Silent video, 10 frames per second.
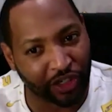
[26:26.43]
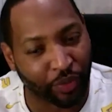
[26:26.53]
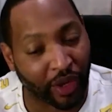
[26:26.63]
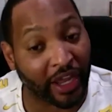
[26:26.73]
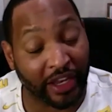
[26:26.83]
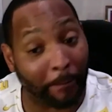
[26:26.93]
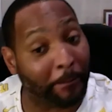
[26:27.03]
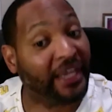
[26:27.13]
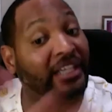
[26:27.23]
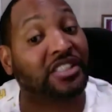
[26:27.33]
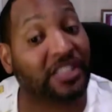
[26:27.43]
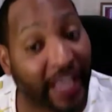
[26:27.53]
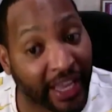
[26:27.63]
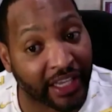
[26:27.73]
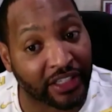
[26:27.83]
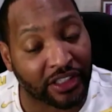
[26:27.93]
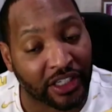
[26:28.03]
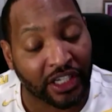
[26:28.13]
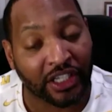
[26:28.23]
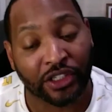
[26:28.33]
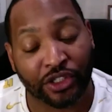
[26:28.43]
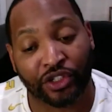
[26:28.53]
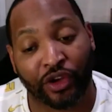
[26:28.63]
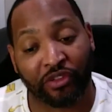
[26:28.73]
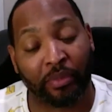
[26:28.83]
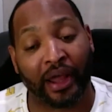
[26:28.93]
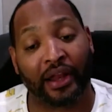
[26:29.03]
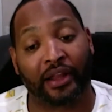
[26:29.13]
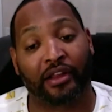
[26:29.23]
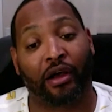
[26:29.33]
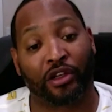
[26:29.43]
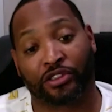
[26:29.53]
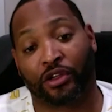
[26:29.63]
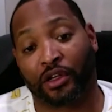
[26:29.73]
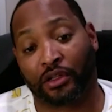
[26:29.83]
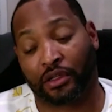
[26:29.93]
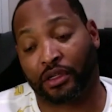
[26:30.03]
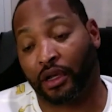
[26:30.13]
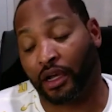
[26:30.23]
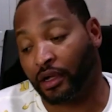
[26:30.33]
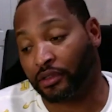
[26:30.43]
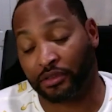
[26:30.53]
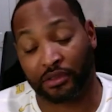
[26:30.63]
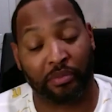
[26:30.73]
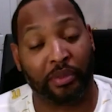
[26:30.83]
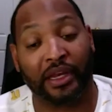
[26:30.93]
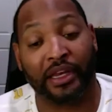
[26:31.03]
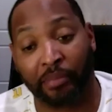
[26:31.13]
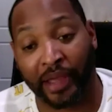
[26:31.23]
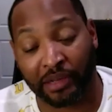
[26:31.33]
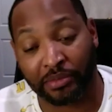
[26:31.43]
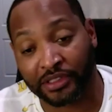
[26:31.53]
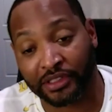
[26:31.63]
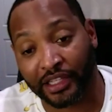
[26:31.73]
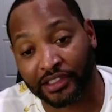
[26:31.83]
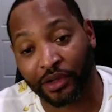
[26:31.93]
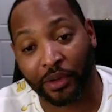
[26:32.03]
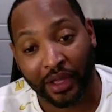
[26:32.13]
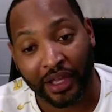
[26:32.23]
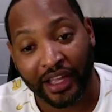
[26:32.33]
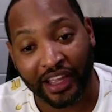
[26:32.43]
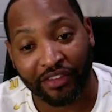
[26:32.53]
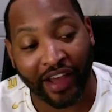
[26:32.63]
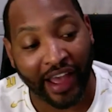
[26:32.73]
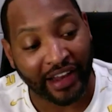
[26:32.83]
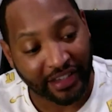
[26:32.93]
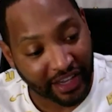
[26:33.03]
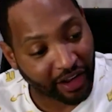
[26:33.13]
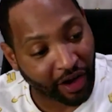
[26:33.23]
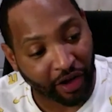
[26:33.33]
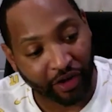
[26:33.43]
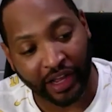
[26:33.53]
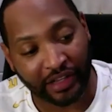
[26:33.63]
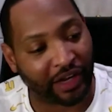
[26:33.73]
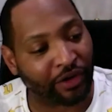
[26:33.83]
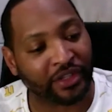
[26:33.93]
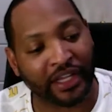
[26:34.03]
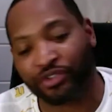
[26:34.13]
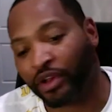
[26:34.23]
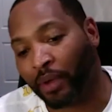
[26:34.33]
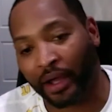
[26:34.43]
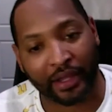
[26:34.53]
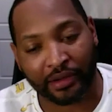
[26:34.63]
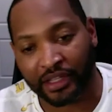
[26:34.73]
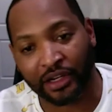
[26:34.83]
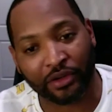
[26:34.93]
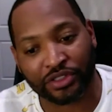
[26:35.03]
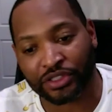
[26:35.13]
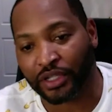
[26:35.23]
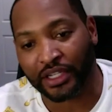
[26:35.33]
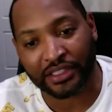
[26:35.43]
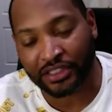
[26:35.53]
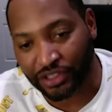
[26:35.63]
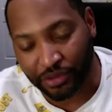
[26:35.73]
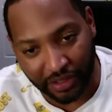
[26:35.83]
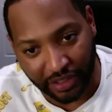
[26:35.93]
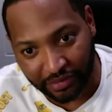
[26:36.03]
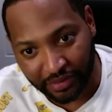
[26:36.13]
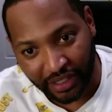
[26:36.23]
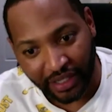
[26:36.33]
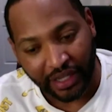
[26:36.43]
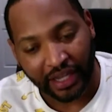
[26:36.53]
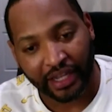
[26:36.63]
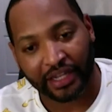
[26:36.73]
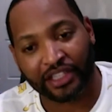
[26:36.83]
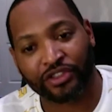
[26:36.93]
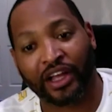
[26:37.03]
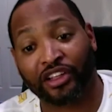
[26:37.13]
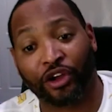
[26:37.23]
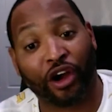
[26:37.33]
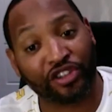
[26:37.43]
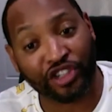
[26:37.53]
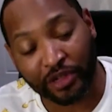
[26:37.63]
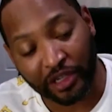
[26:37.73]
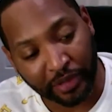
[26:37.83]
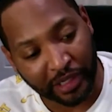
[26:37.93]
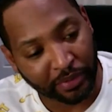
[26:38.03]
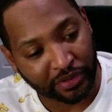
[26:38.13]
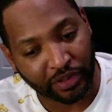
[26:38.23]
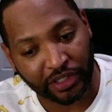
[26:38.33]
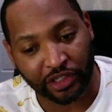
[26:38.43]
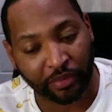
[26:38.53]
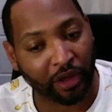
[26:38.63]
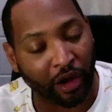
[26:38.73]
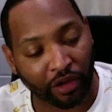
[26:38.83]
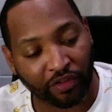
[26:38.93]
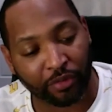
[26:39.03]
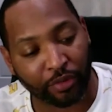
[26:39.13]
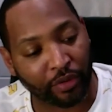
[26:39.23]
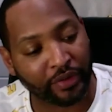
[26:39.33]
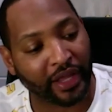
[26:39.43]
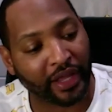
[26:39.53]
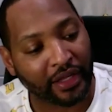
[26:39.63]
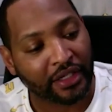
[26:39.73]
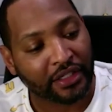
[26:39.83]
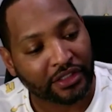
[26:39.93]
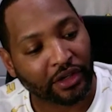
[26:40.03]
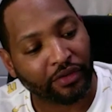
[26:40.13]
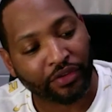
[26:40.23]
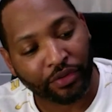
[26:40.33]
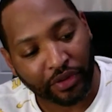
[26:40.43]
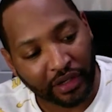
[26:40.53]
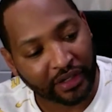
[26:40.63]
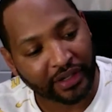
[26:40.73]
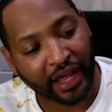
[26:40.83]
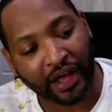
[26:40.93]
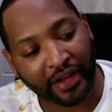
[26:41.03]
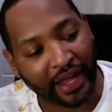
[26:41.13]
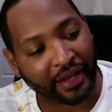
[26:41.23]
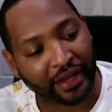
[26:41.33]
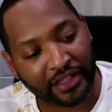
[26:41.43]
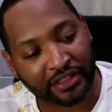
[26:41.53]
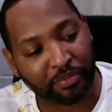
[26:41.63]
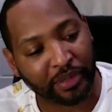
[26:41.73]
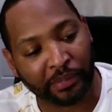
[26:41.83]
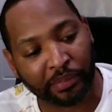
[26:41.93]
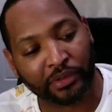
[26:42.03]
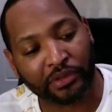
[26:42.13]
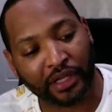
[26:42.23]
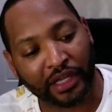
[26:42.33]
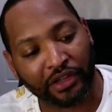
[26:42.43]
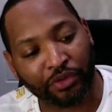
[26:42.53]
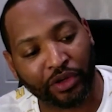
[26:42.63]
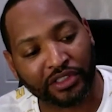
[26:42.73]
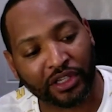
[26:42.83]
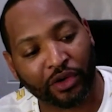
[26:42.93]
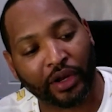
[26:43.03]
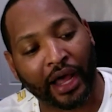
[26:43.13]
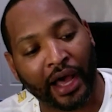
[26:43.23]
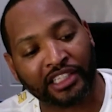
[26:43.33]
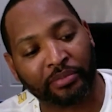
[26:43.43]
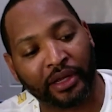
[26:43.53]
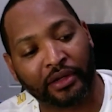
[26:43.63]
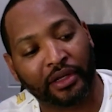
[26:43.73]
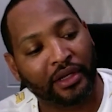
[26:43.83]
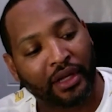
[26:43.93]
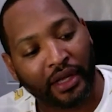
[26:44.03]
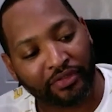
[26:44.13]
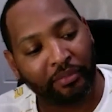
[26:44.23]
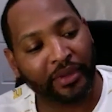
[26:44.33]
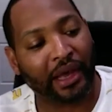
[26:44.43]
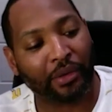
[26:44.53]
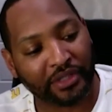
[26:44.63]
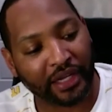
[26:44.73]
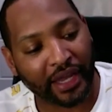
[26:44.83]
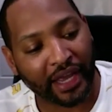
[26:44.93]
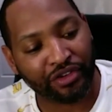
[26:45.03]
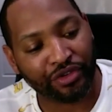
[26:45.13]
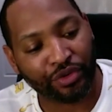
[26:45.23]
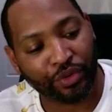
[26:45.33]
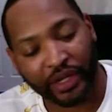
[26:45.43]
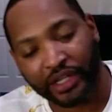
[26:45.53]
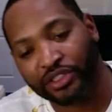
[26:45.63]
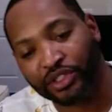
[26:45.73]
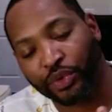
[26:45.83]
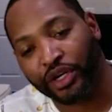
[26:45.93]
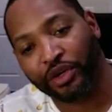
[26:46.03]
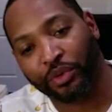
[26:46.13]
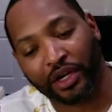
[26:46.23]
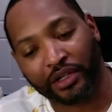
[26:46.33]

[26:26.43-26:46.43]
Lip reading: way, and the biggest stage, to show everybody that the all-star committee didn't make a mistake. So if I had to take because I don't think Draymond Green, he doesn't shoot enough, and he's gonna have to guard too many people. So he's gonna be all over the board. So if you look down that list of people and you want to say, odds maker, for me, I would take Andrew Wiggins 20-1.